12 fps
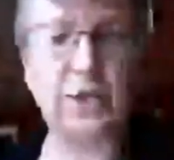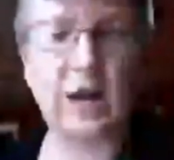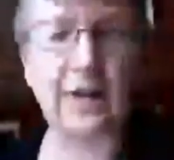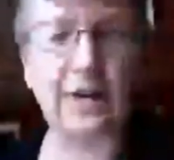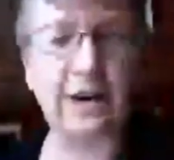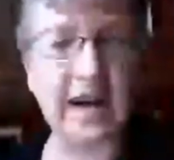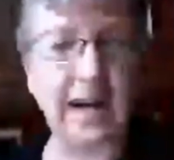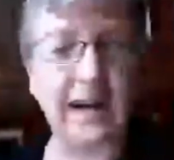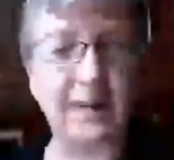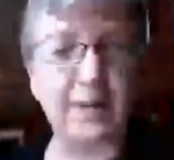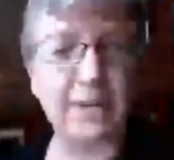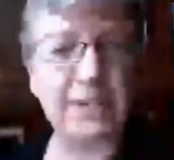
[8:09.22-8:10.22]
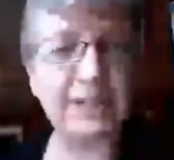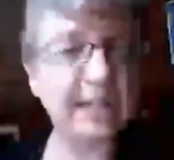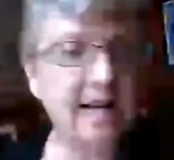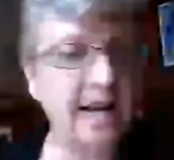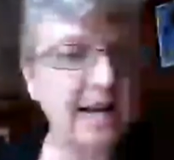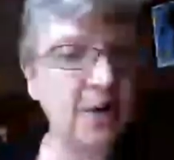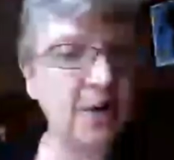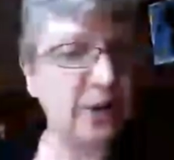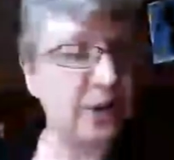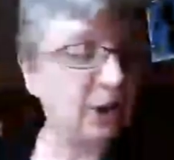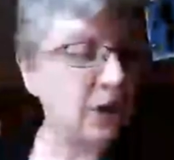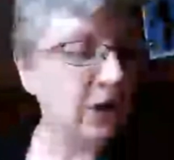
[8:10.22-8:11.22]
for other animals.
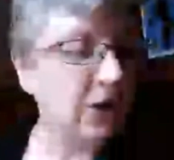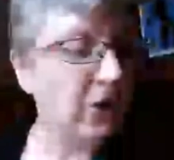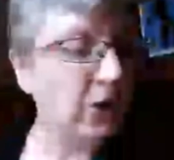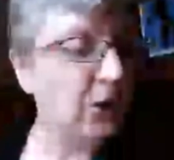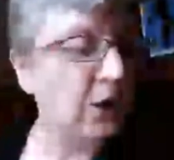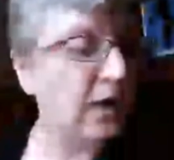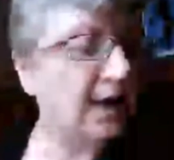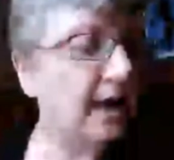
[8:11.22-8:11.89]
So